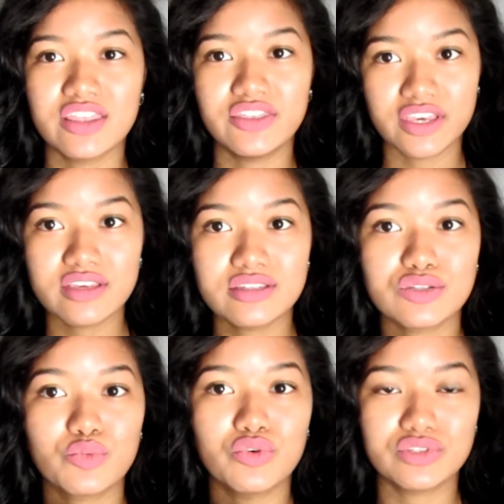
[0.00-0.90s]

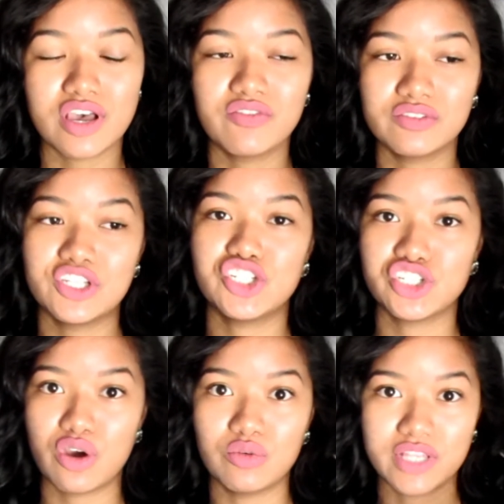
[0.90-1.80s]
this will definitely
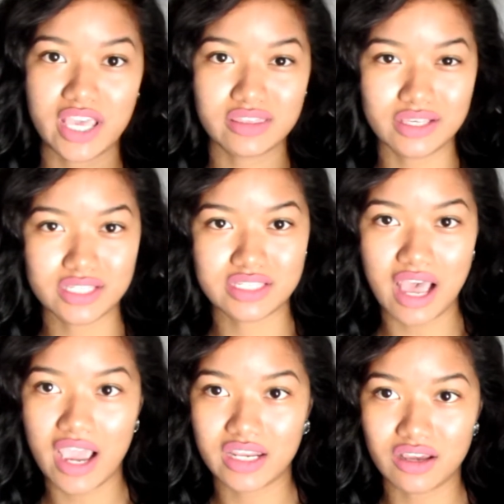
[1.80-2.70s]
show like the
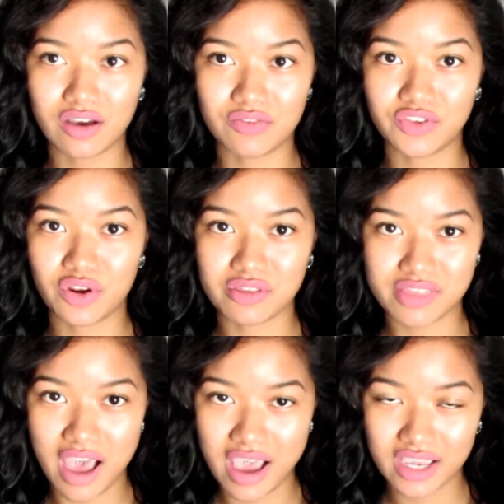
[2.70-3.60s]
side of your
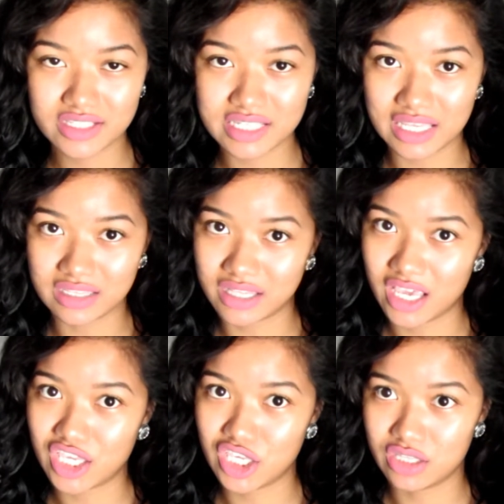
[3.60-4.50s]
thighs and like